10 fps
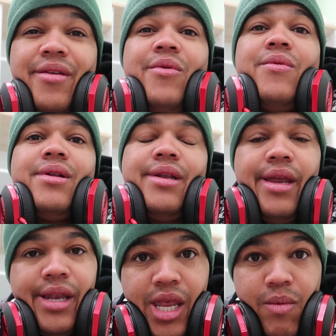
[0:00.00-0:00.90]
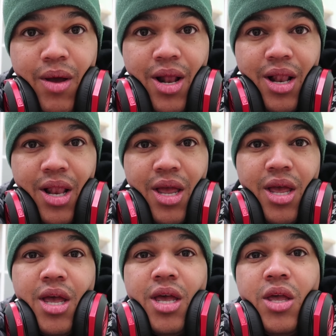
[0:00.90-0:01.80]
You will need email,
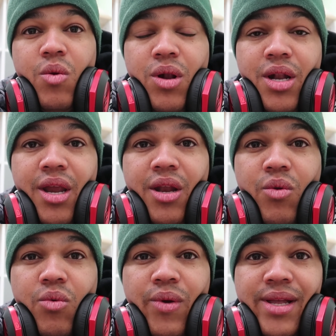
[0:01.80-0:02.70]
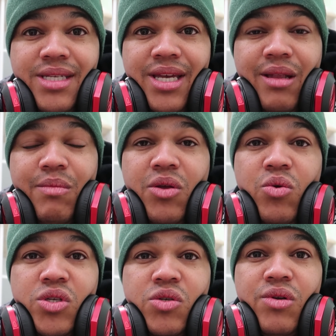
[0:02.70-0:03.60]
you will need WeChat,
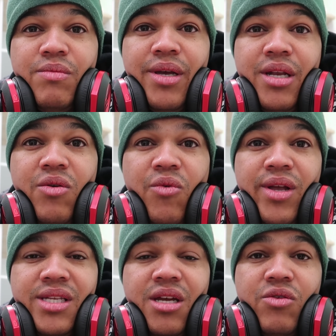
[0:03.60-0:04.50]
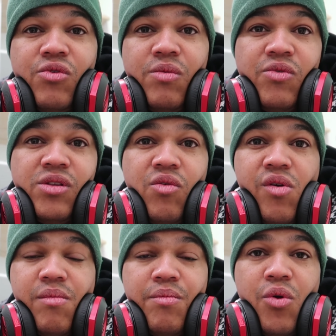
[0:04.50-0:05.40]
because you will be in a WeChat group with
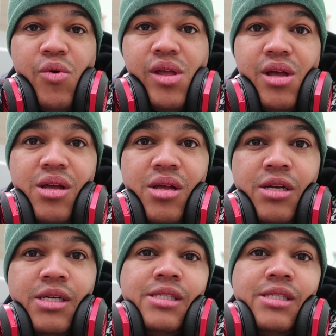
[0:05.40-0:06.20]
your employer,